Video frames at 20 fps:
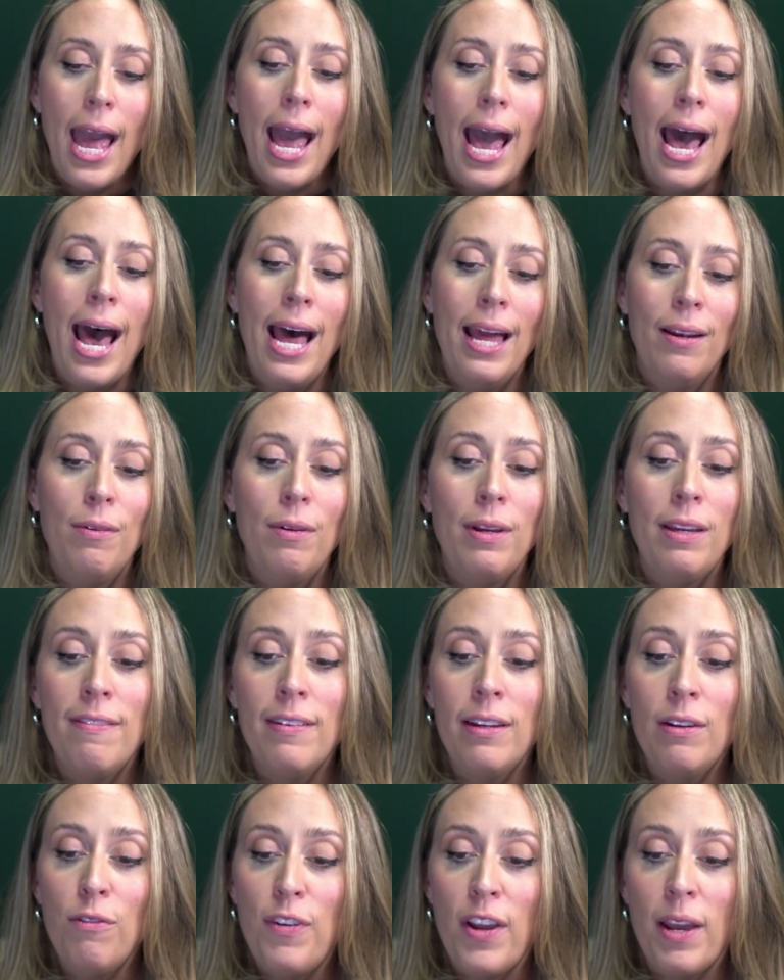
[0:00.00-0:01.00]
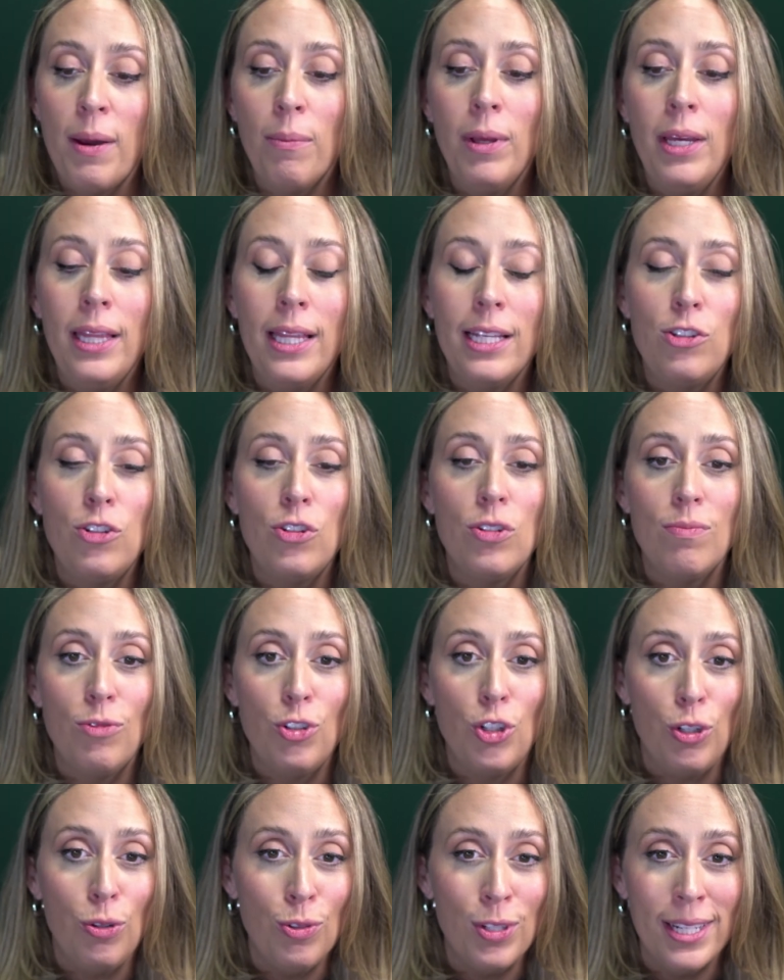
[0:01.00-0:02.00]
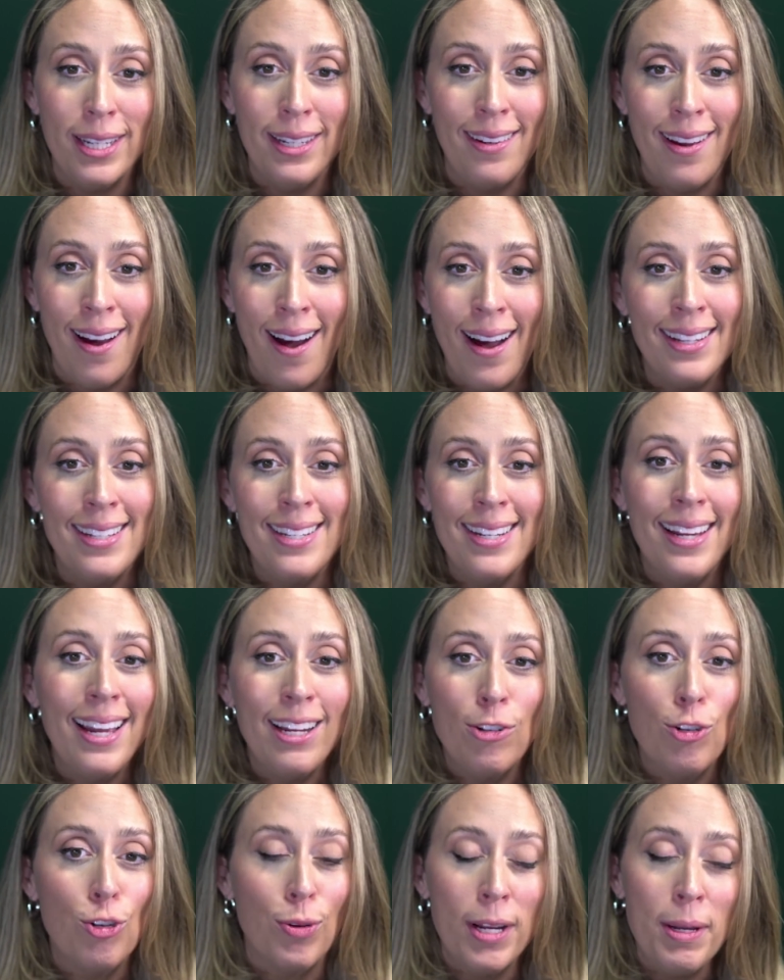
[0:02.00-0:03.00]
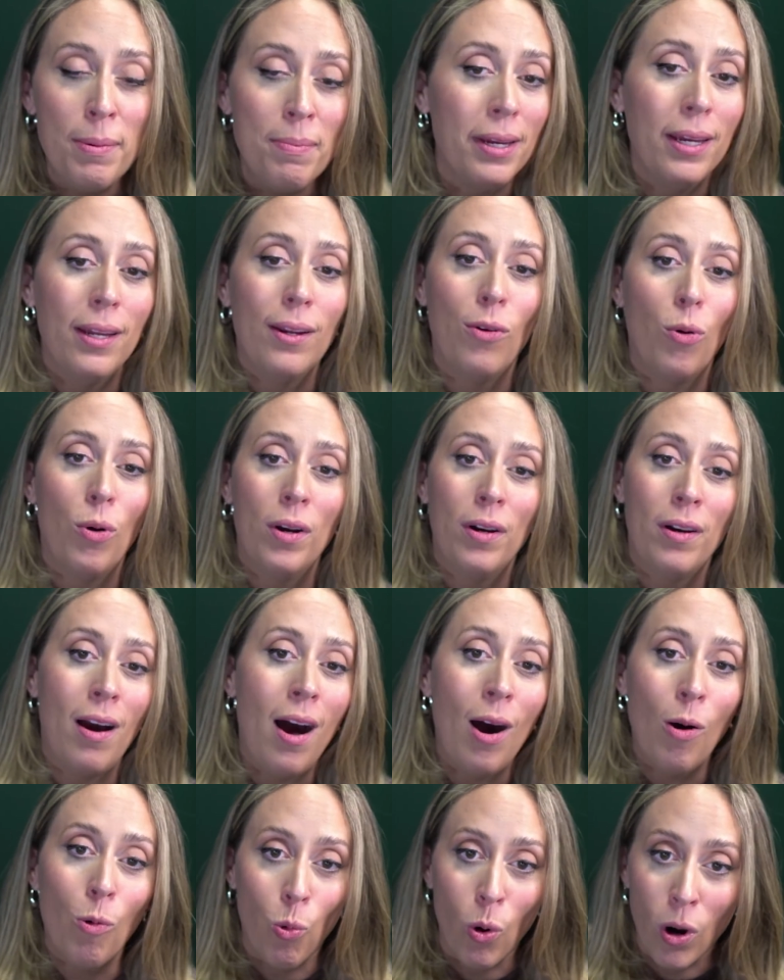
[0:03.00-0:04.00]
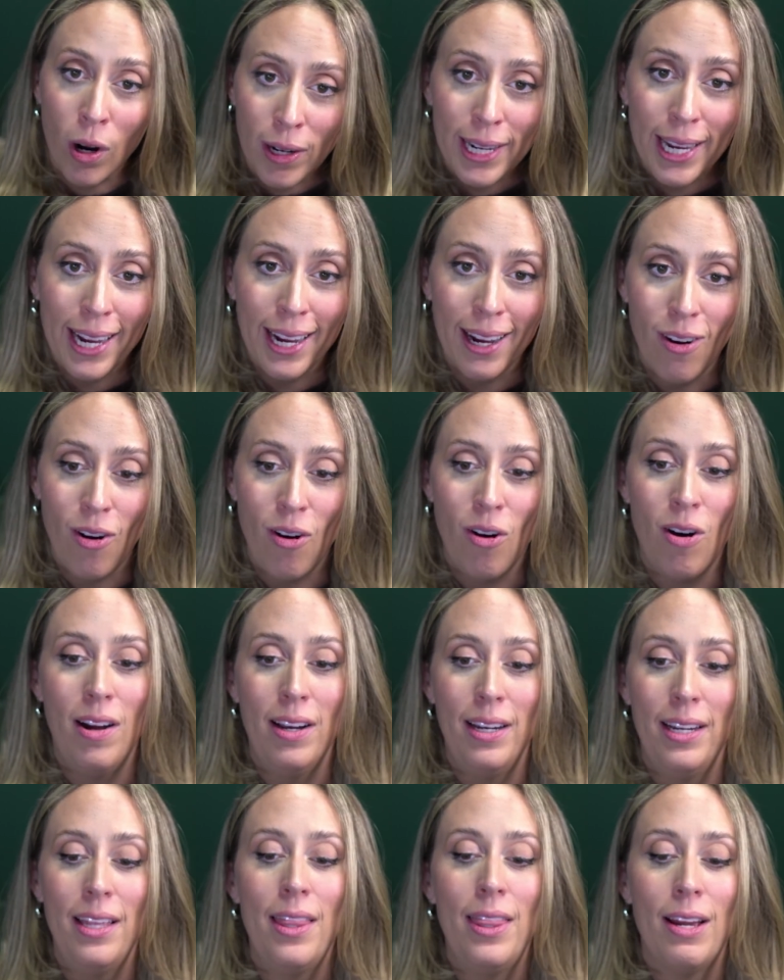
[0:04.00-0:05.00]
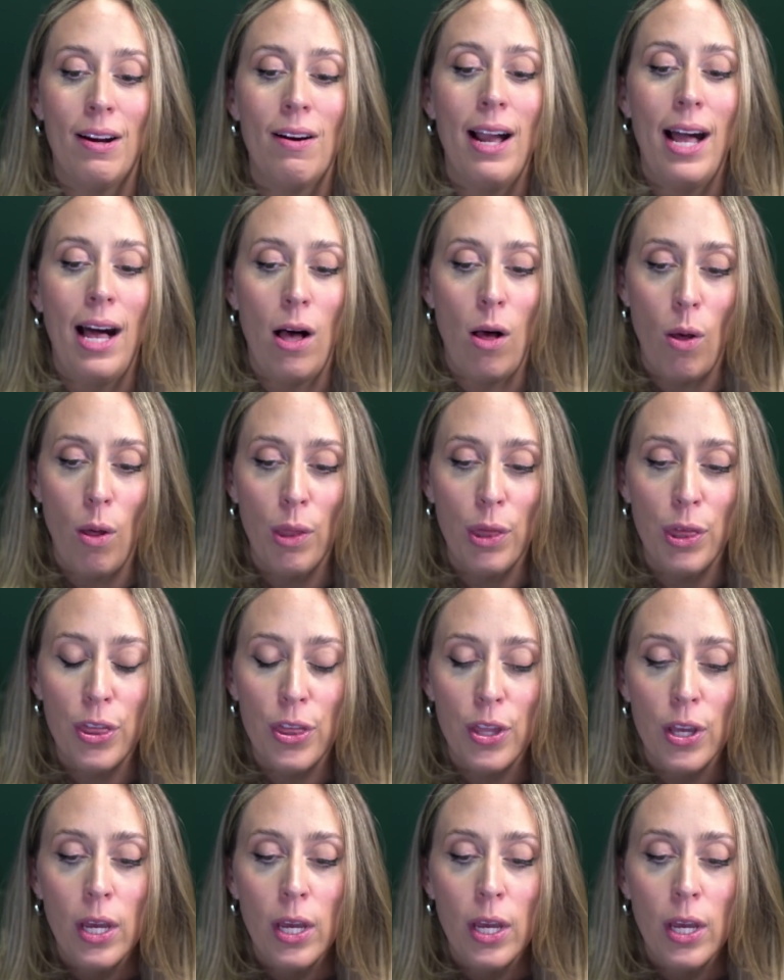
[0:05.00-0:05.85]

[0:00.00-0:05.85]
and even family that's choosing not to get treatment or not working on their health.